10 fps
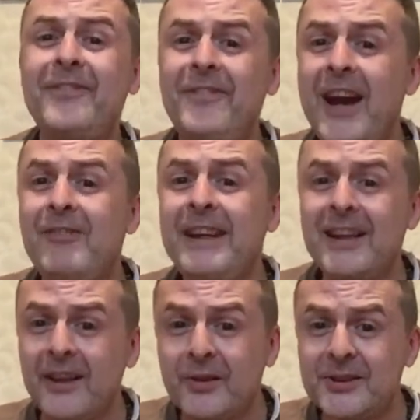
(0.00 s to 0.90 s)
very
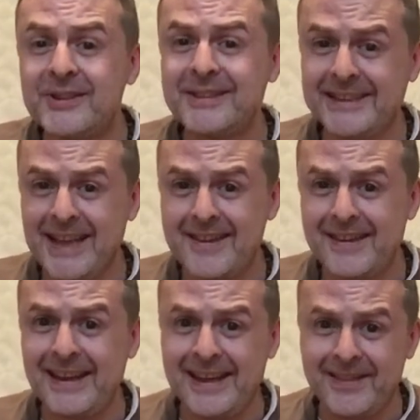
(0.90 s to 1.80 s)
close
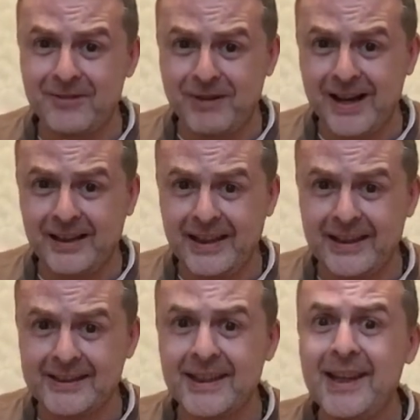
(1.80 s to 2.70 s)
together in the
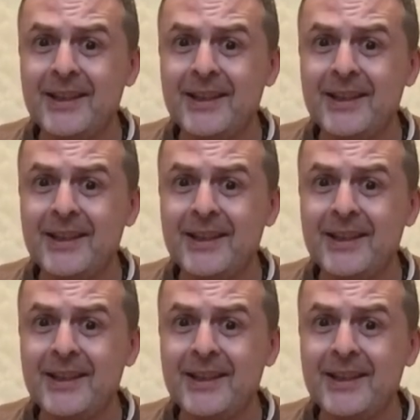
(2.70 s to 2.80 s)
rankings.